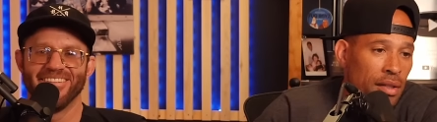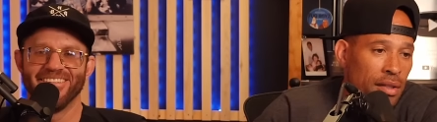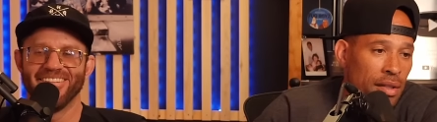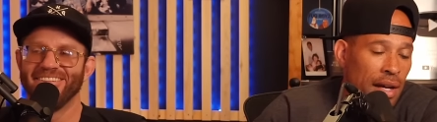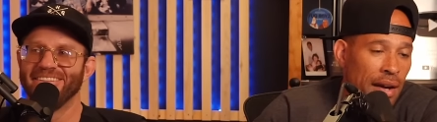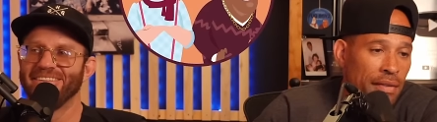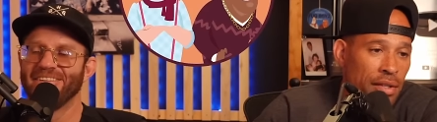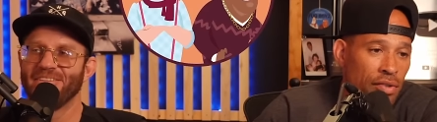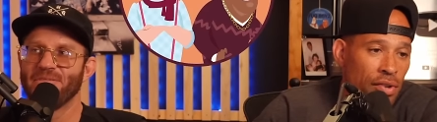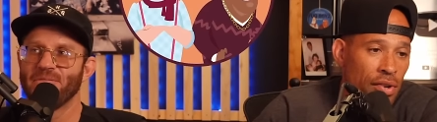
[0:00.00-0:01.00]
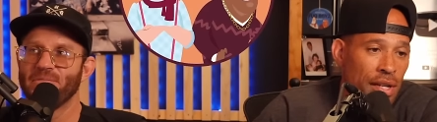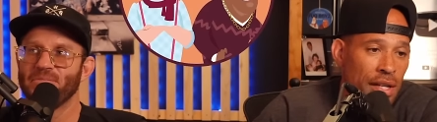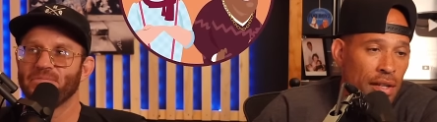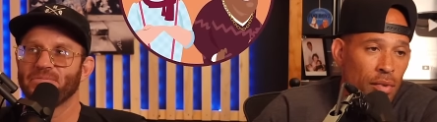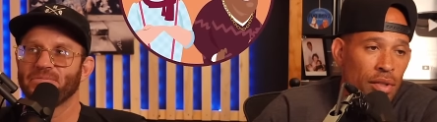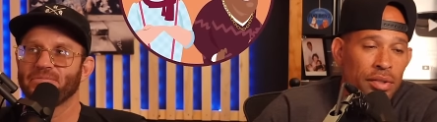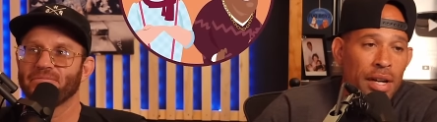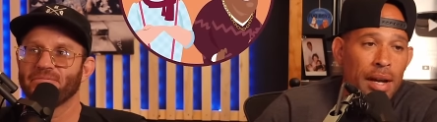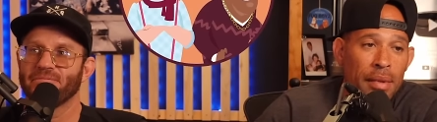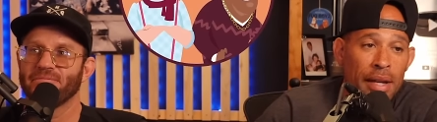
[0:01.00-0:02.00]
Speaker 1: to see have this journey in real
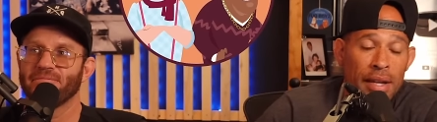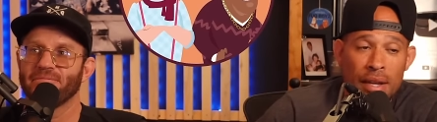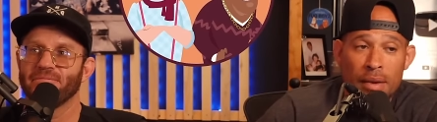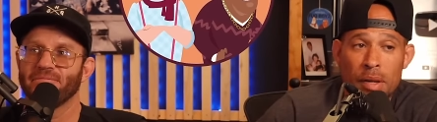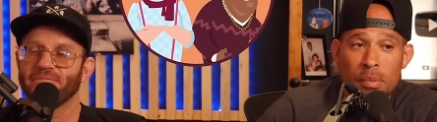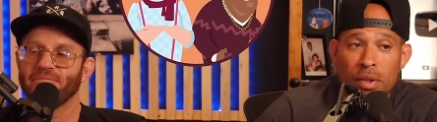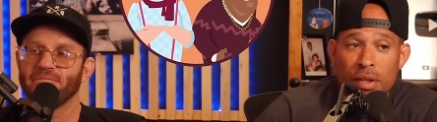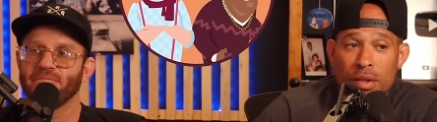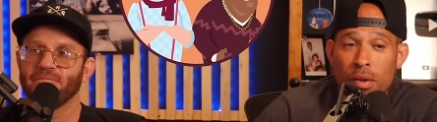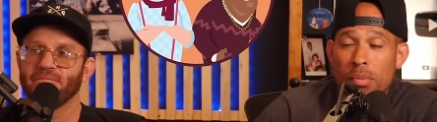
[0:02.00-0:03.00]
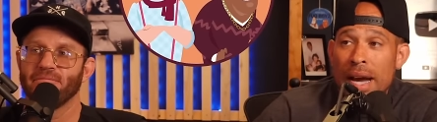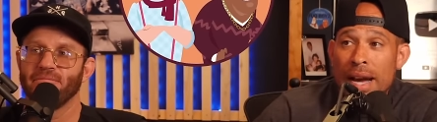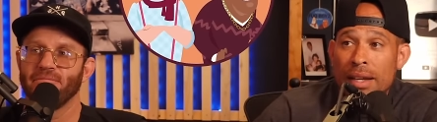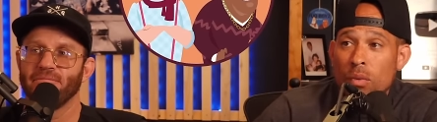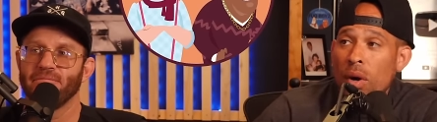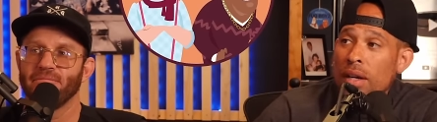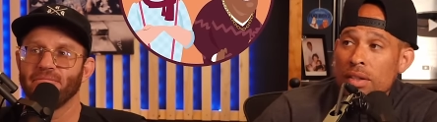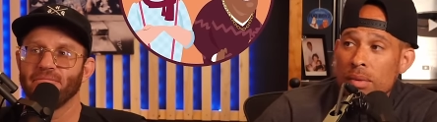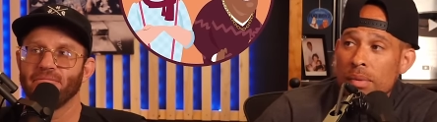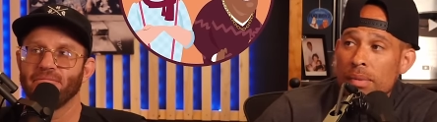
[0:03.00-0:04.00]
time. Like people are going to go back and watch some